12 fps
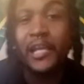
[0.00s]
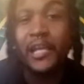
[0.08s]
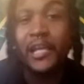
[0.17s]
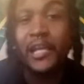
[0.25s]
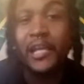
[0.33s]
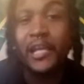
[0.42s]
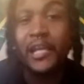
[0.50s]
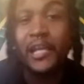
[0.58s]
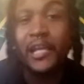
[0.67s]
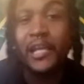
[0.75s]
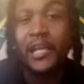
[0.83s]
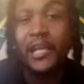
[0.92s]
He walked
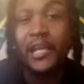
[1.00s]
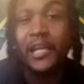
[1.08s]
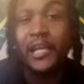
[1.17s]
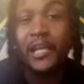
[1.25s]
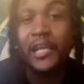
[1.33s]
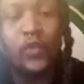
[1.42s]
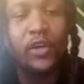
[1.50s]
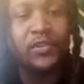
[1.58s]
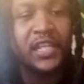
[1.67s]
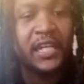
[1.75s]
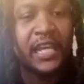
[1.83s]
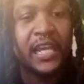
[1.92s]
everybody in. He walked
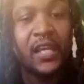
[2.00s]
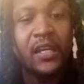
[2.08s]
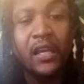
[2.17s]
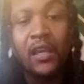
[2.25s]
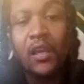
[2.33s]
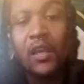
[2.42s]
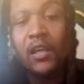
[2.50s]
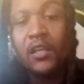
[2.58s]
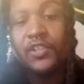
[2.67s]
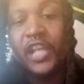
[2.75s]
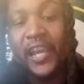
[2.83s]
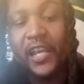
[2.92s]
Wilson in,
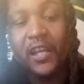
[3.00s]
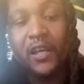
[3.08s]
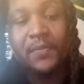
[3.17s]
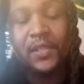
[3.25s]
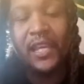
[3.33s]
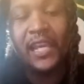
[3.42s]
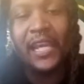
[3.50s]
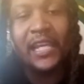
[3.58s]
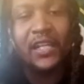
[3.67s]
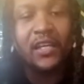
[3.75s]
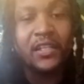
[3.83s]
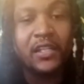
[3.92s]
Jacobs,
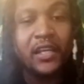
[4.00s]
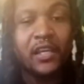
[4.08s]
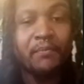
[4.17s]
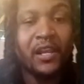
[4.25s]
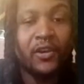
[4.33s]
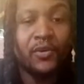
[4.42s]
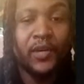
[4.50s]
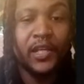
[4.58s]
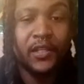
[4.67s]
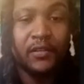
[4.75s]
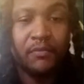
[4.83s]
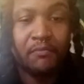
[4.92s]
and the other nigga,
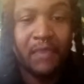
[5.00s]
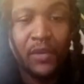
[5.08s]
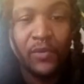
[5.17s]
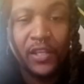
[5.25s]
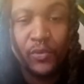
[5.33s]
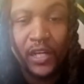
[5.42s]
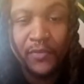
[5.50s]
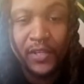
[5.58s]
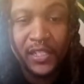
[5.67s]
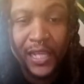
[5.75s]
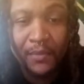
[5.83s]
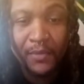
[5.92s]
Mayweather, whatever
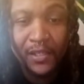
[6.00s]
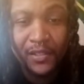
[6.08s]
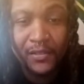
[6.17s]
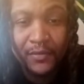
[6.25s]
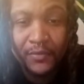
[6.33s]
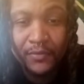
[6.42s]
his name is.